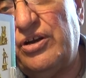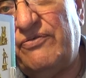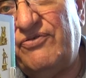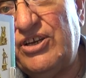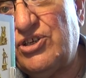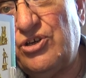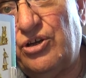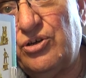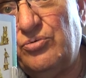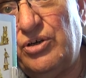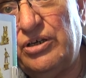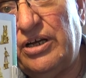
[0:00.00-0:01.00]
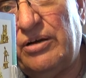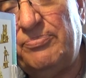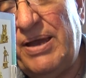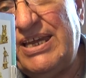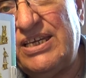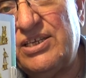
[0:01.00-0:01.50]
it fits onto a
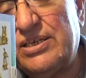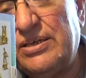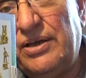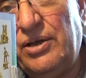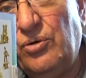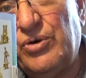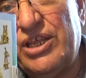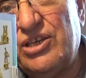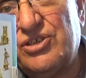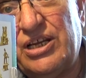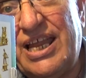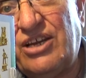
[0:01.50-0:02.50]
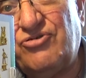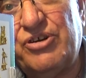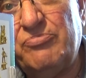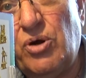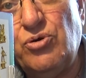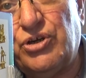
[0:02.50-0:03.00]
base where there's
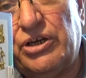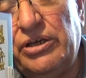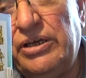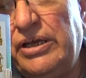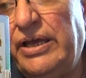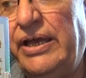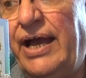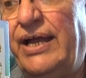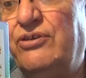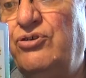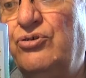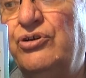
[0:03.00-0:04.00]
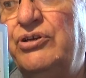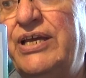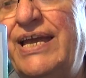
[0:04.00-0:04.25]
electric motor, and you can